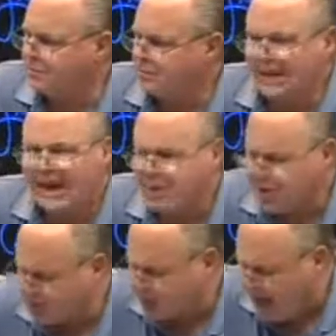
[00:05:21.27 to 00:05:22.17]
How do
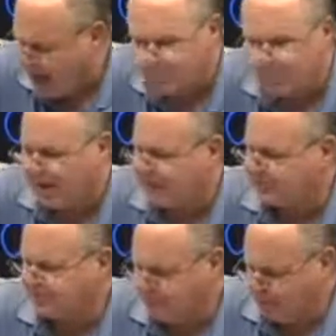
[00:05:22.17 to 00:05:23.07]
you compromise
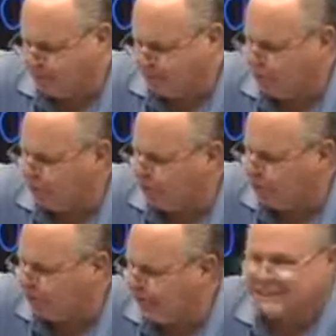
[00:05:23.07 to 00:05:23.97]
with people who will
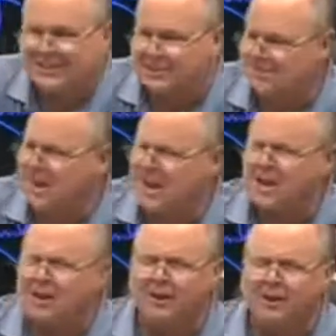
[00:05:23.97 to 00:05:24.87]
do this in the
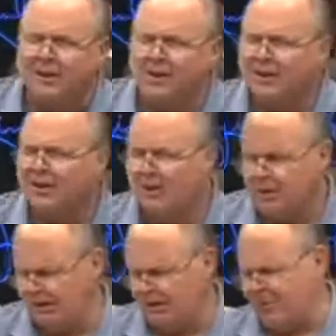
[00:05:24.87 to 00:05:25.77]
media?
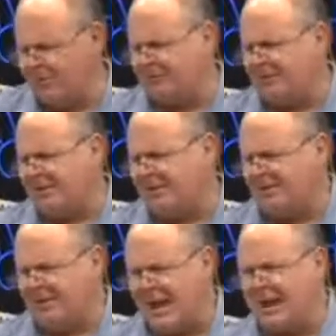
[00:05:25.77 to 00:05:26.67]

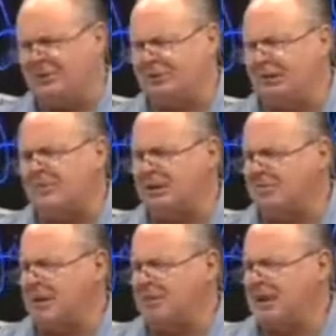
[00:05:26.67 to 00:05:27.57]
We got to do something to
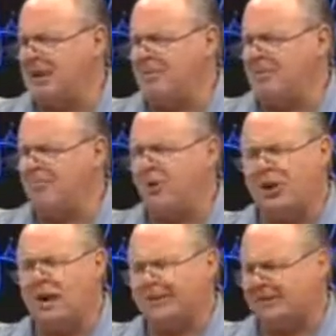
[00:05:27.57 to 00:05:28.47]
make the media report
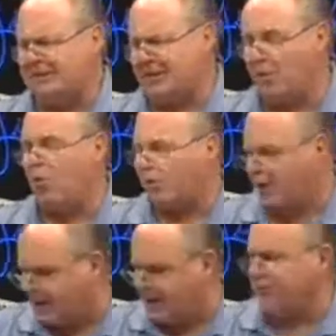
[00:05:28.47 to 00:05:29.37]
honestly. Oh,
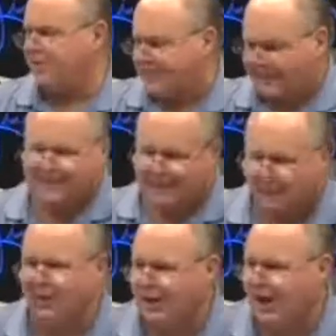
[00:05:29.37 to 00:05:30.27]
really? You think that's
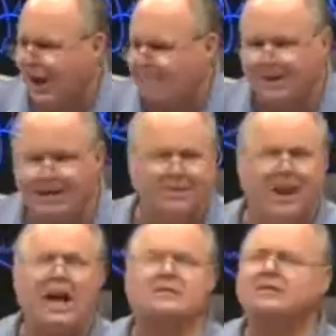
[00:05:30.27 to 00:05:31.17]
ever going to happen? I've
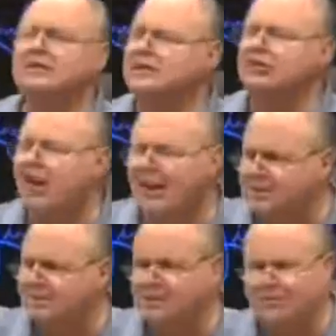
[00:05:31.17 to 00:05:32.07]
constantly
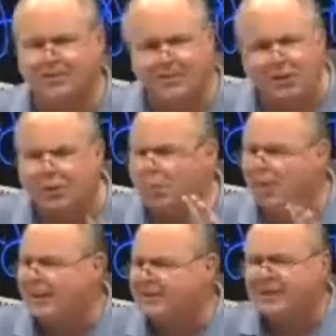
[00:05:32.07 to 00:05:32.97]
chided people. If you're going to
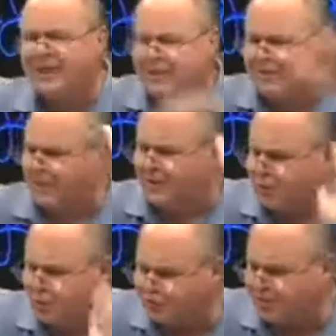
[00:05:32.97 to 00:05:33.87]
wait for the
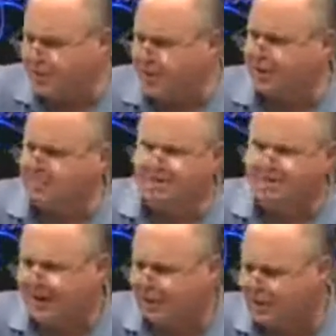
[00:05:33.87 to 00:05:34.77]
news media to be
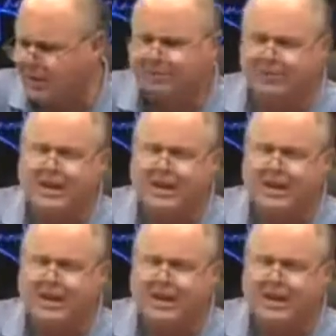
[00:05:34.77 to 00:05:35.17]
fair with us